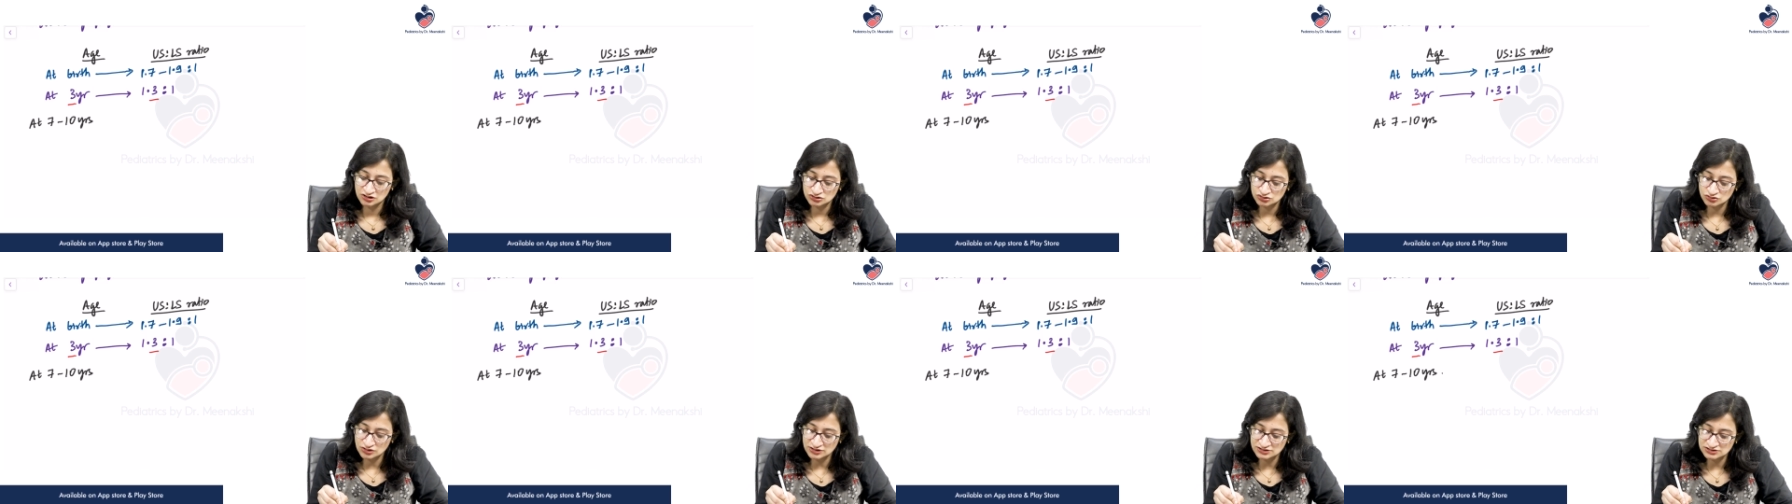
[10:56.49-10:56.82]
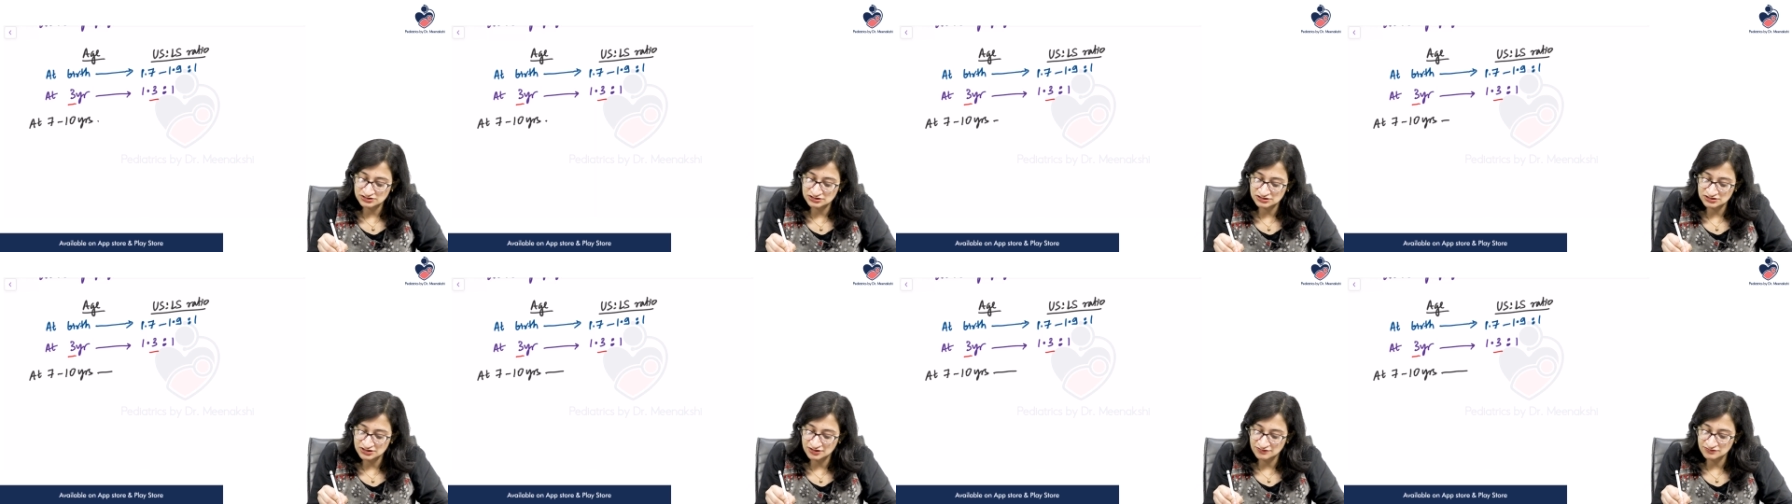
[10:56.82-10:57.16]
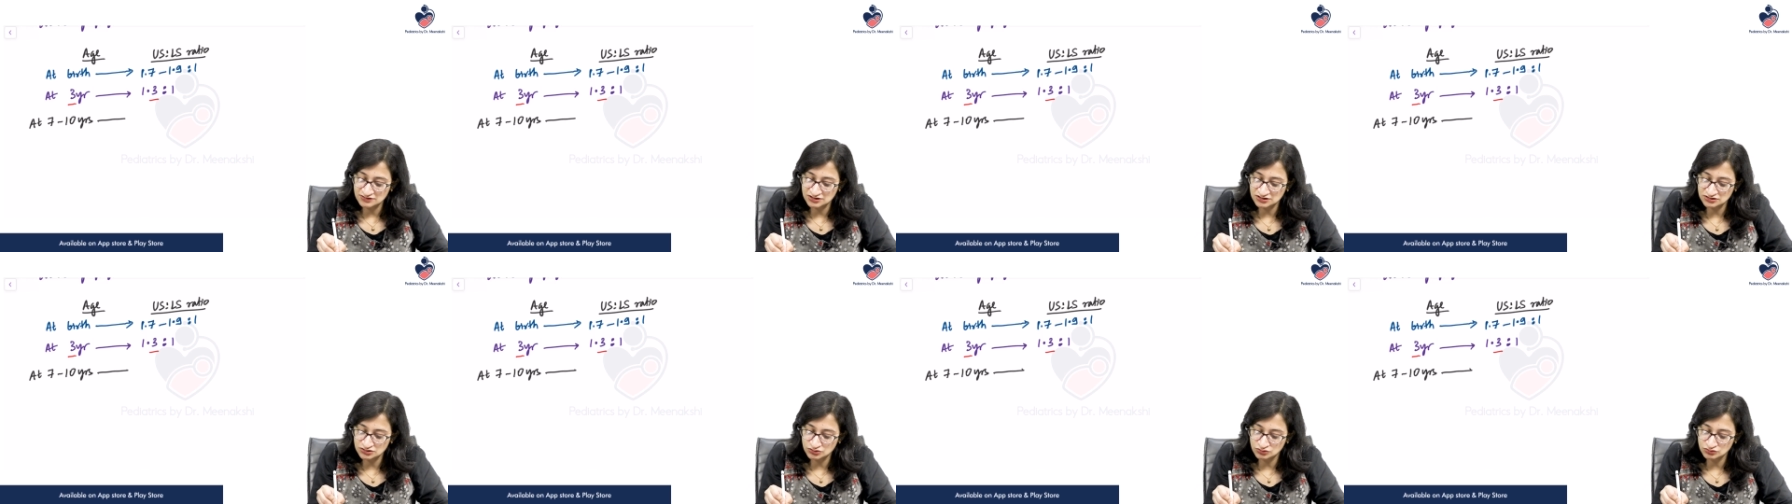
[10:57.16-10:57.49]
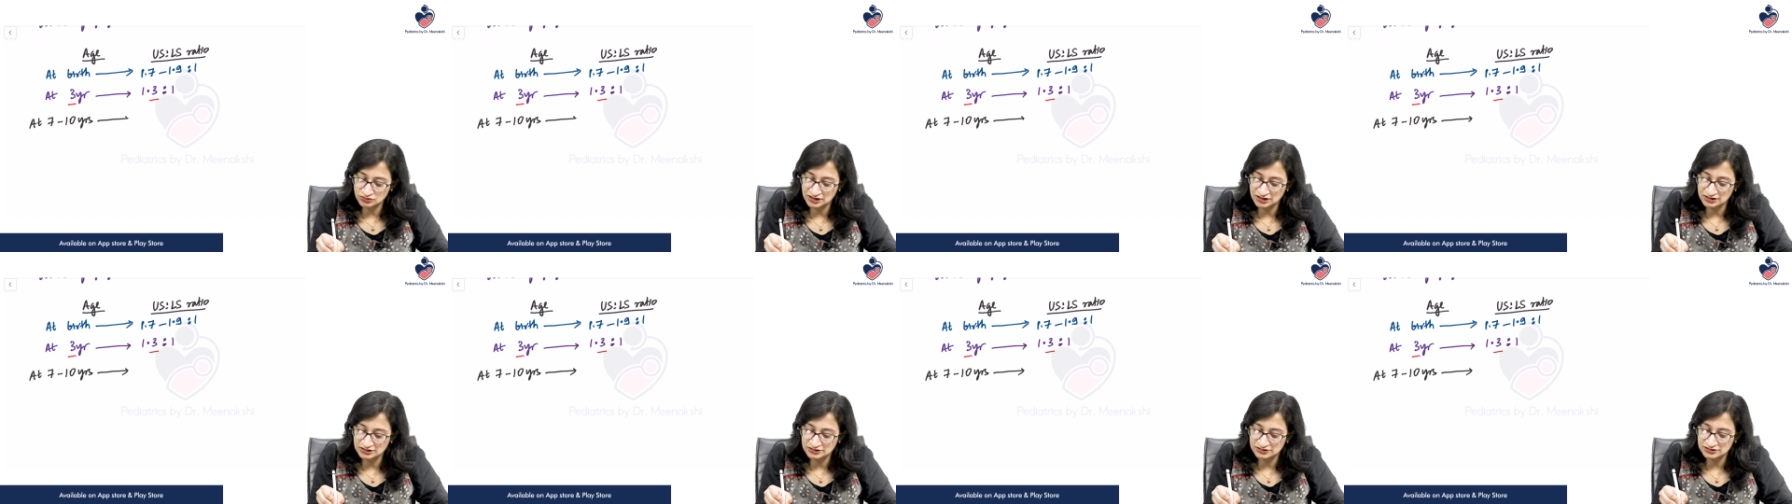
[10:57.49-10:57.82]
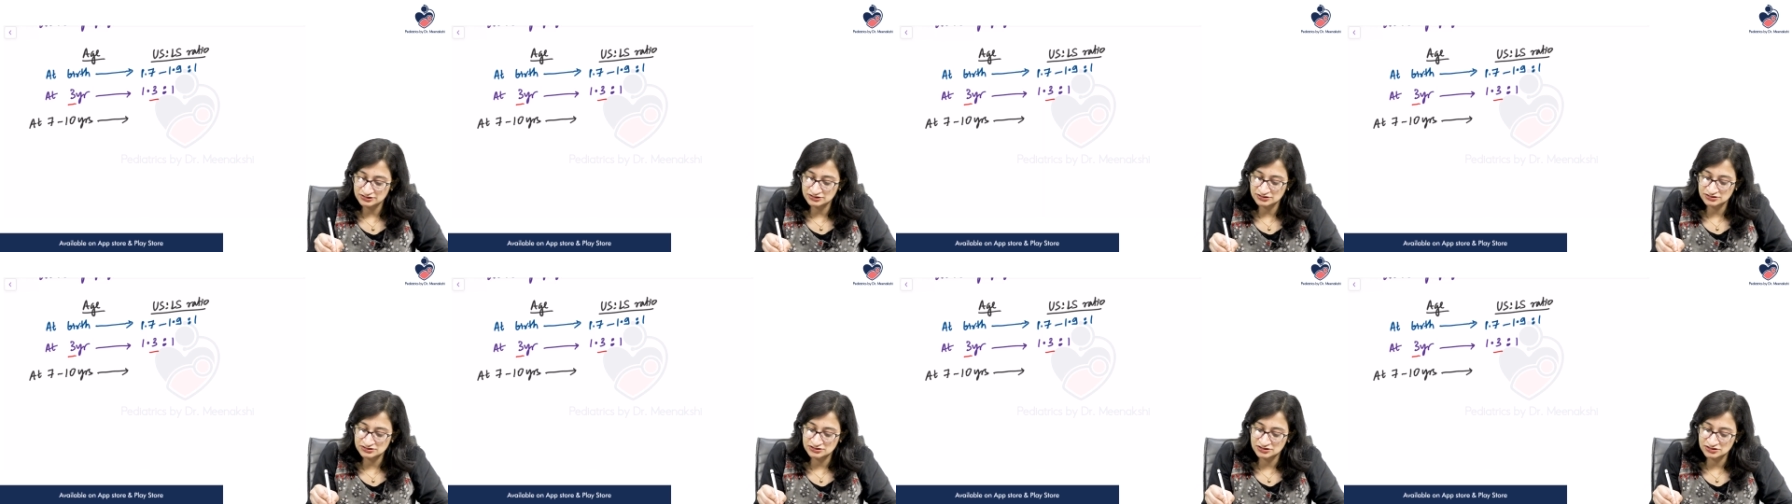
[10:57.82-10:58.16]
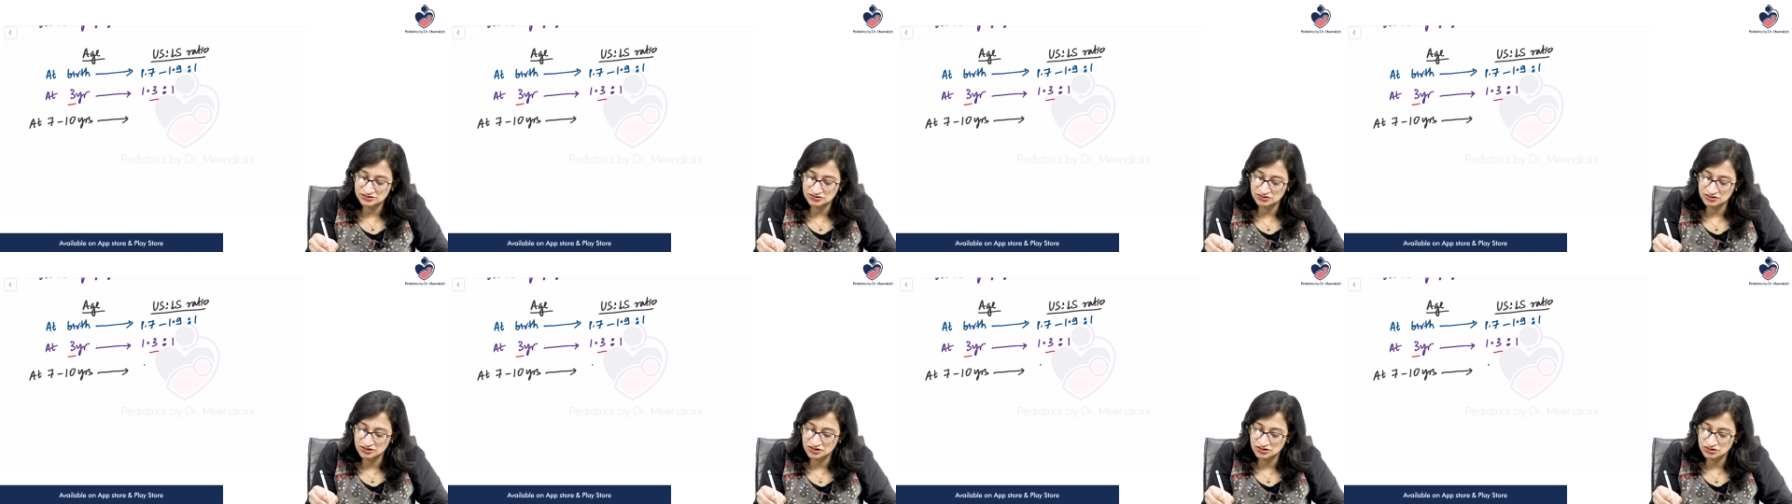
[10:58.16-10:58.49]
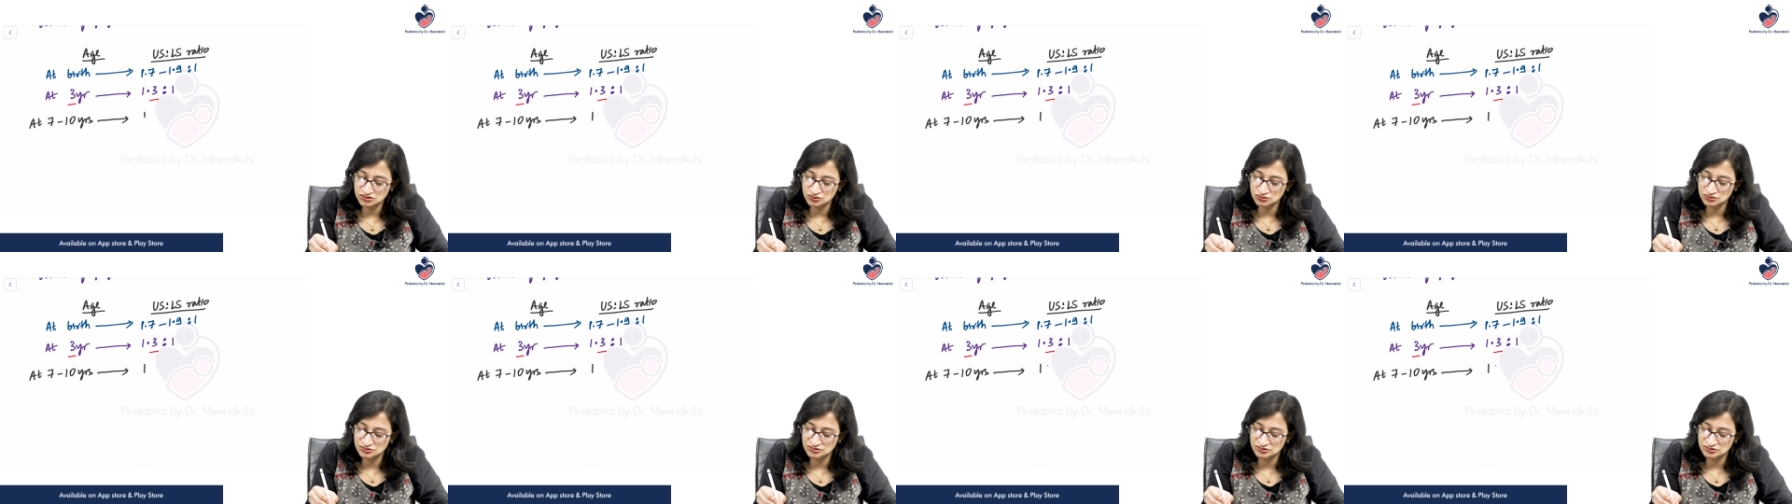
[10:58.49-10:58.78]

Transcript: so at 7 to 10 years this ratio